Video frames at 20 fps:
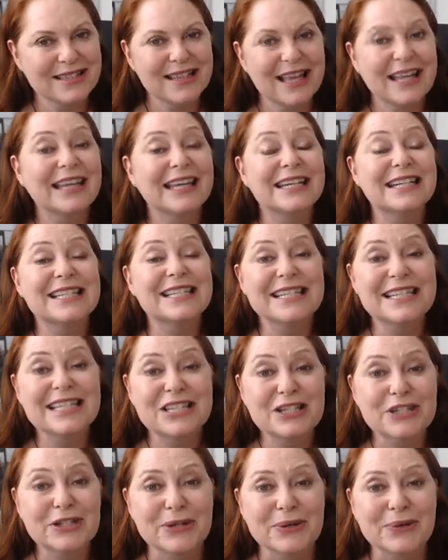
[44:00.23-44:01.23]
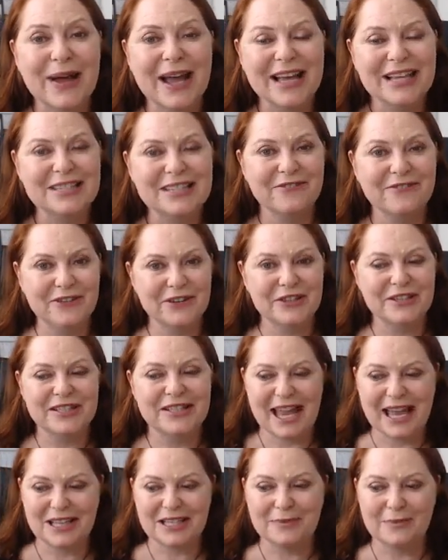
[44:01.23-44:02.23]
that can assist you as a
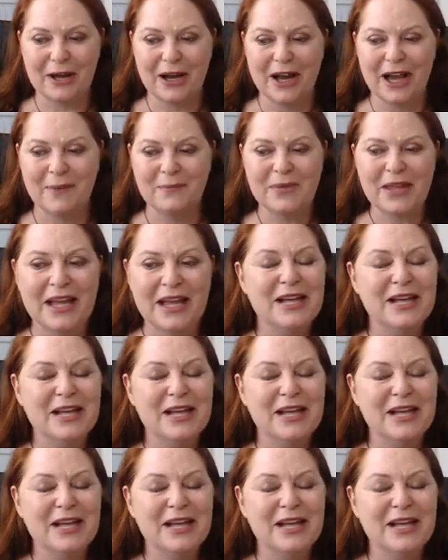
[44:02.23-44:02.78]
first house buyer.